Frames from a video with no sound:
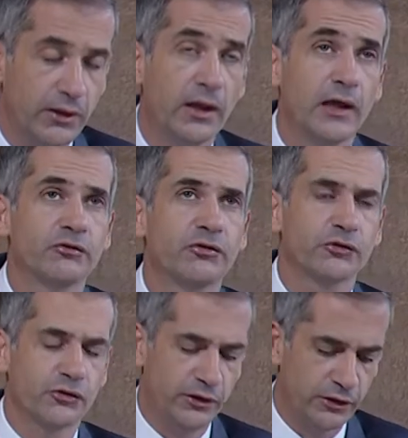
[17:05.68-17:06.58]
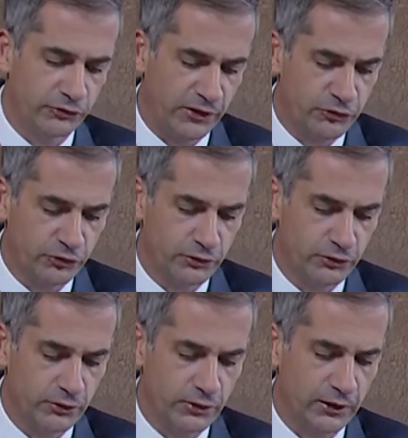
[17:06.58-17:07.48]
and foster innovation
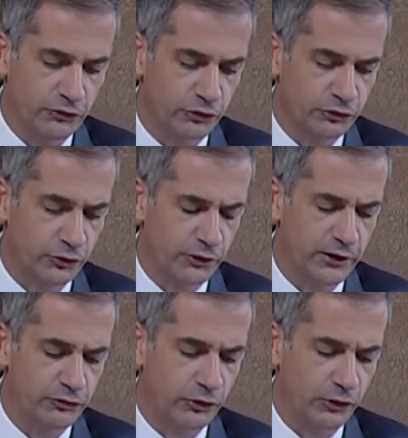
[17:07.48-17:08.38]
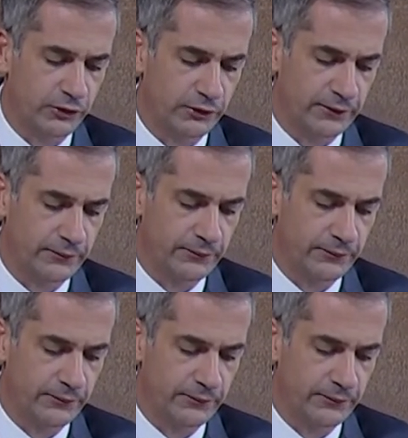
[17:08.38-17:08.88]
and social cohesion locally.